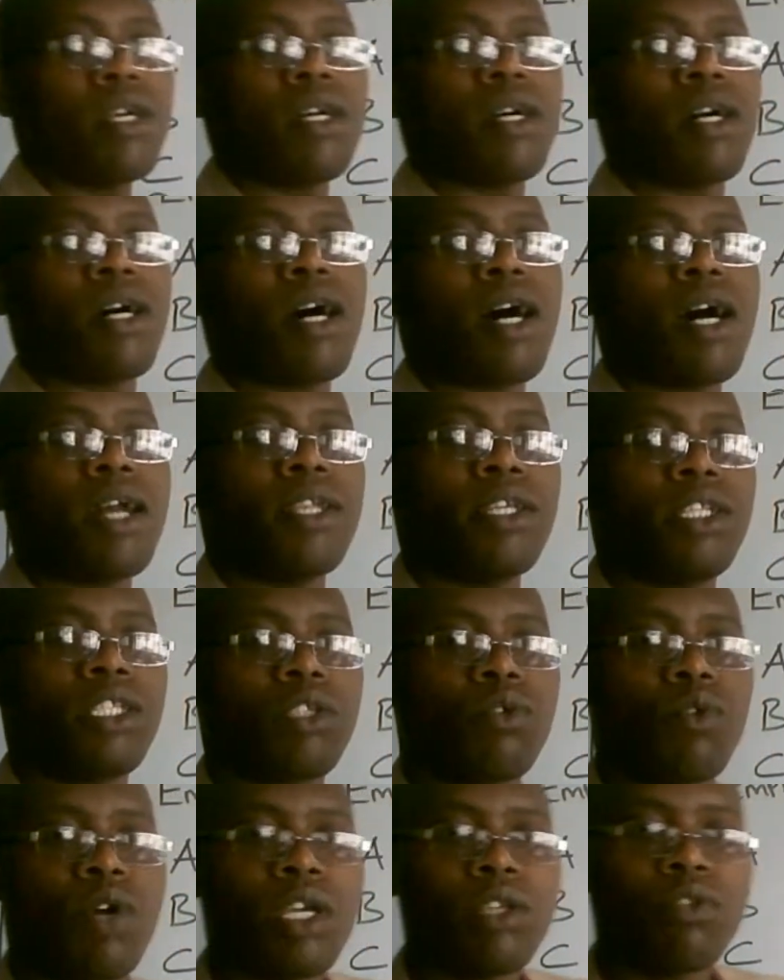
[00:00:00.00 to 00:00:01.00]
and it's
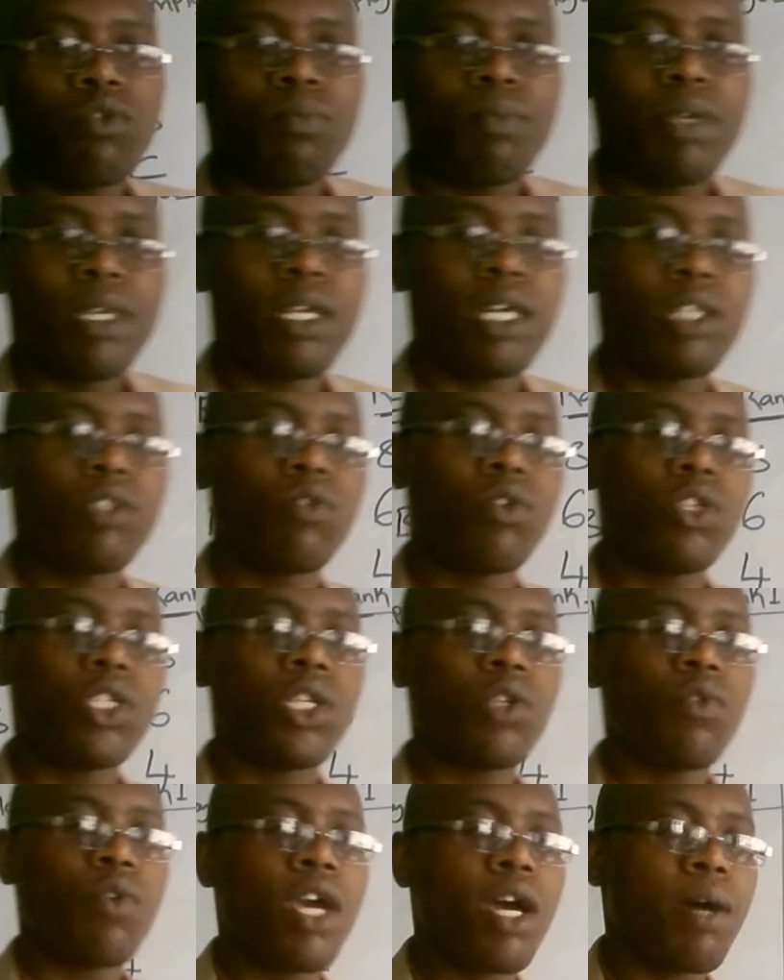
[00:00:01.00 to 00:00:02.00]
going to be in a situation
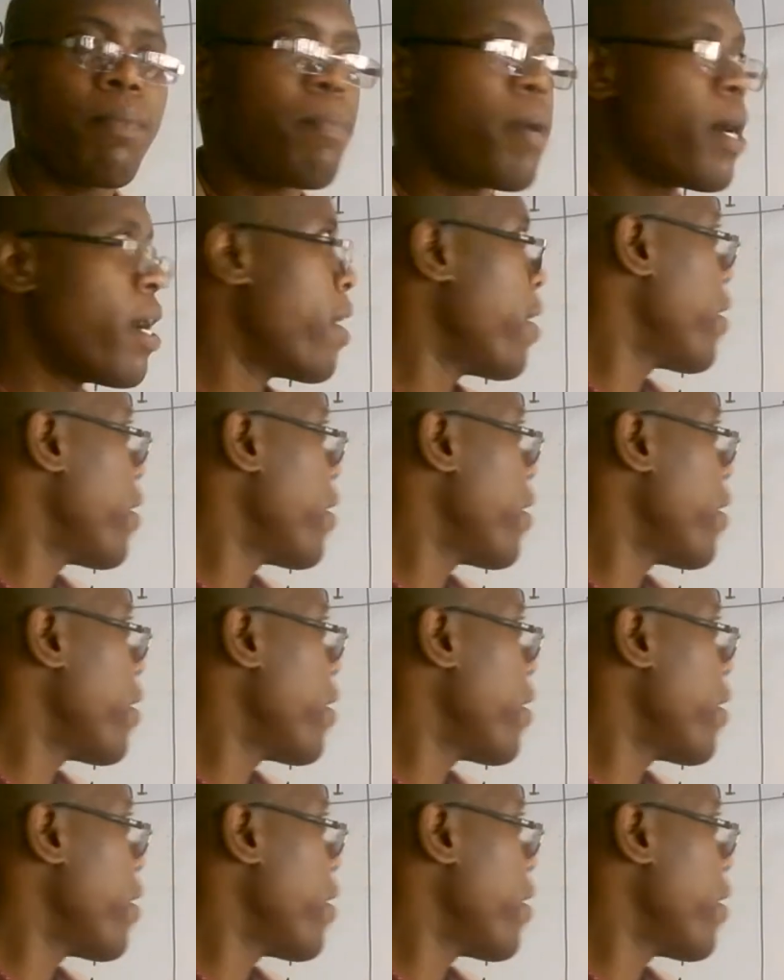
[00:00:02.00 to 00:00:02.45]
whereby